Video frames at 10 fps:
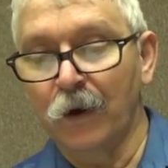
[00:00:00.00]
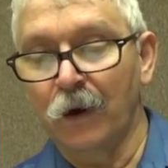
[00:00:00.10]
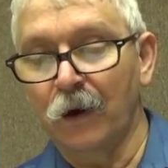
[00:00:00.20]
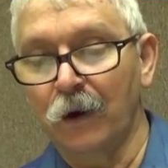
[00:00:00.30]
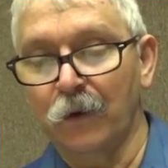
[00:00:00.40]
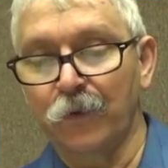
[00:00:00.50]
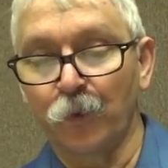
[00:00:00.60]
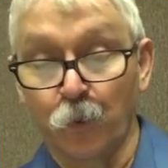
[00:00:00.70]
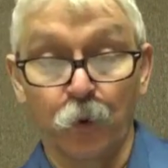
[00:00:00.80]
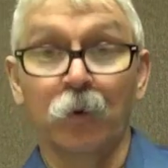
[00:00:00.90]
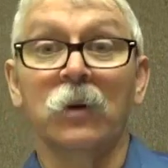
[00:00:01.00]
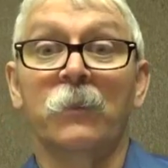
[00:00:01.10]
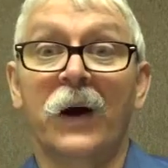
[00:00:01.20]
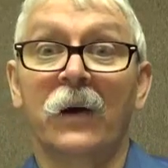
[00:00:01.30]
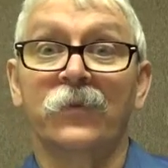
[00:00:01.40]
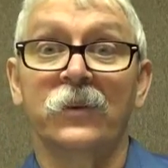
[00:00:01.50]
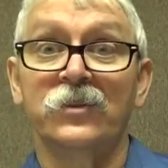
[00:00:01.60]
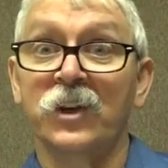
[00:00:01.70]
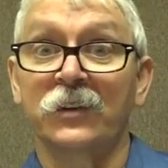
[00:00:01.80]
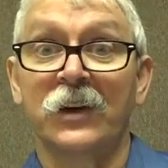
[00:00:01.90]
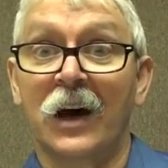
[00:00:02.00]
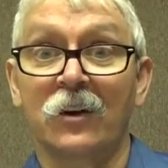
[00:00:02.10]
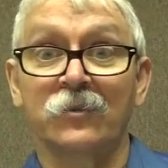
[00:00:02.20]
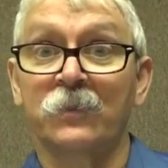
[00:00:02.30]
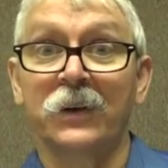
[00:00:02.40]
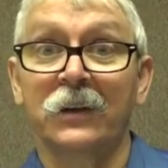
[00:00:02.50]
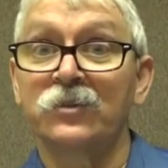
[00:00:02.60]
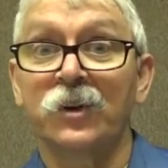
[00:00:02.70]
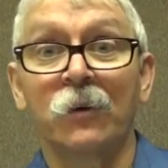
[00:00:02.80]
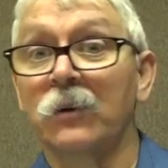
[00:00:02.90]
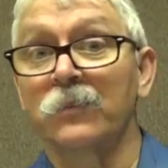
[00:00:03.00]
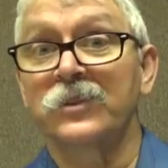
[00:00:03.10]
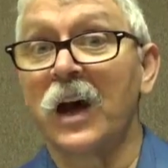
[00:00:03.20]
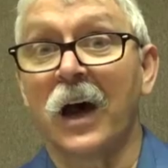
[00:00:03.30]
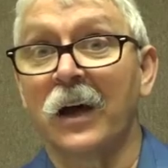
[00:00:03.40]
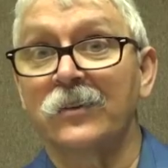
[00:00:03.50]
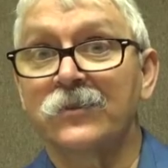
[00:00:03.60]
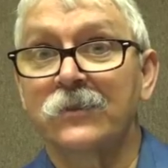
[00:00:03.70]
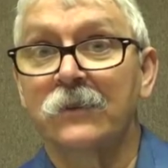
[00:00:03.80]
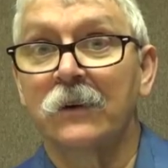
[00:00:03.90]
uh, the rule about the Gentiles being circumcised.